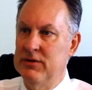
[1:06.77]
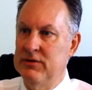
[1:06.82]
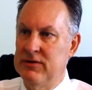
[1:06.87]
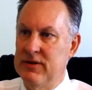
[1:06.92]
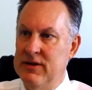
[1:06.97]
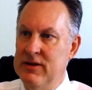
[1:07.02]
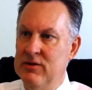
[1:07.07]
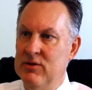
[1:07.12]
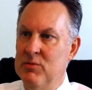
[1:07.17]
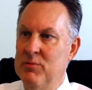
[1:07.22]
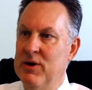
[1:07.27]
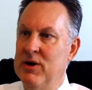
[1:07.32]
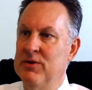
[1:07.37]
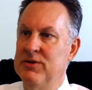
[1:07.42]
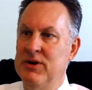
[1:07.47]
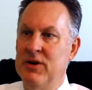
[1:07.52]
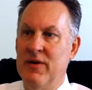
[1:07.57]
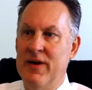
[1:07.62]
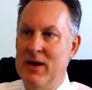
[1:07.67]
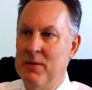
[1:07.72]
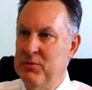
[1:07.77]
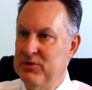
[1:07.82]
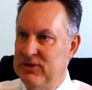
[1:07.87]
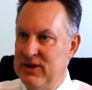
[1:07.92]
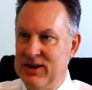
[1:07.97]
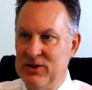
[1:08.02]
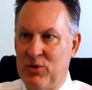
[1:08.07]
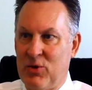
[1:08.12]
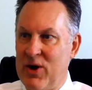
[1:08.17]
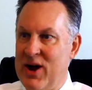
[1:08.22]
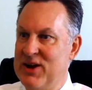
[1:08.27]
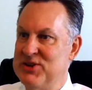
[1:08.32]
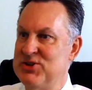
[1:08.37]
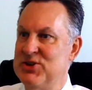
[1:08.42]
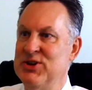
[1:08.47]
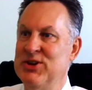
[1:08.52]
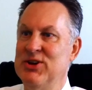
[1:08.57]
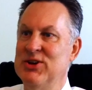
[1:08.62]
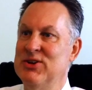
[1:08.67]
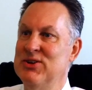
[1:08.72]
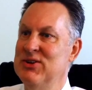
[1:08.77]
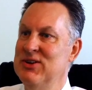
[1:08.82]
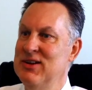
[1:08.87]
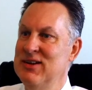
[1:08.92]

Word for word: They hear about, you know, Amazon crashing and